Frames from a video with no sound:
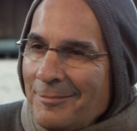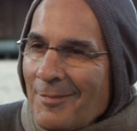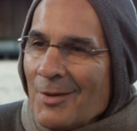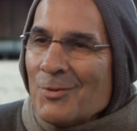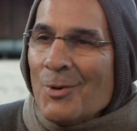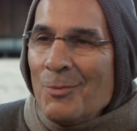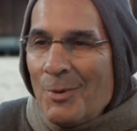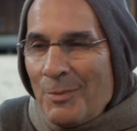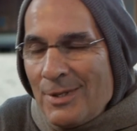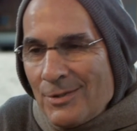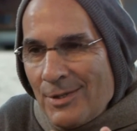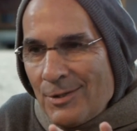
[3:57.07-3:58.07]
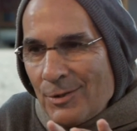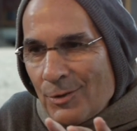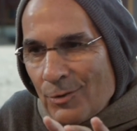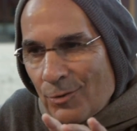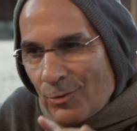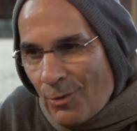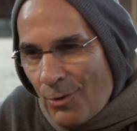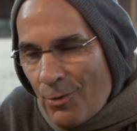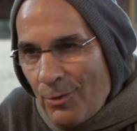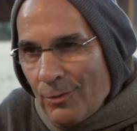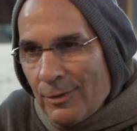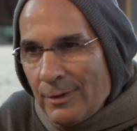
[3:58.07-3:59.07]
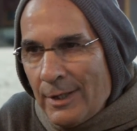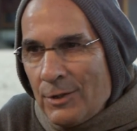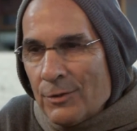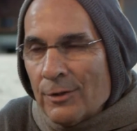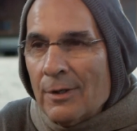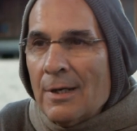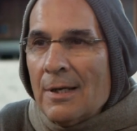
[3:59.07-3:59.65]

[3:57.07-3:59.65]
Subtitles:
So when we seek to control nature,